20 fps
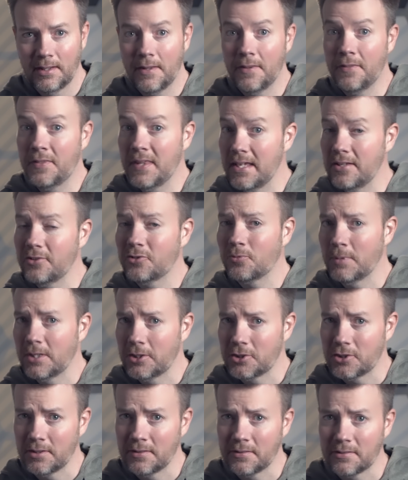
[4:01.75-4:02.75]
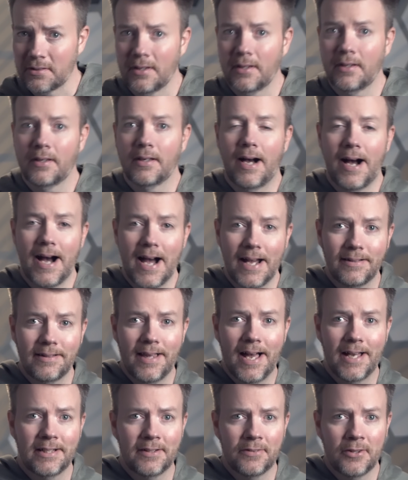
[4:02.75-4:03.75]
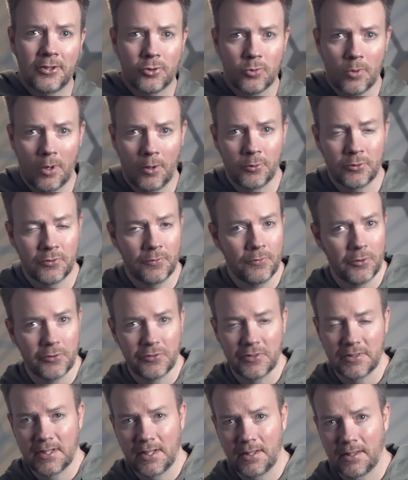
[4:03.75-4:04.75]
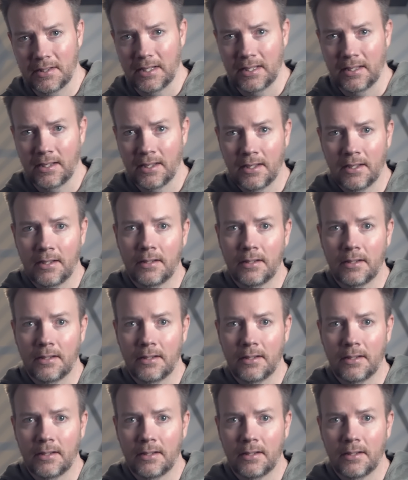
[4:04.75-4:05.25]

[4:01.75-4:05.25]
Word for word: These missions highlighted the drone's versatility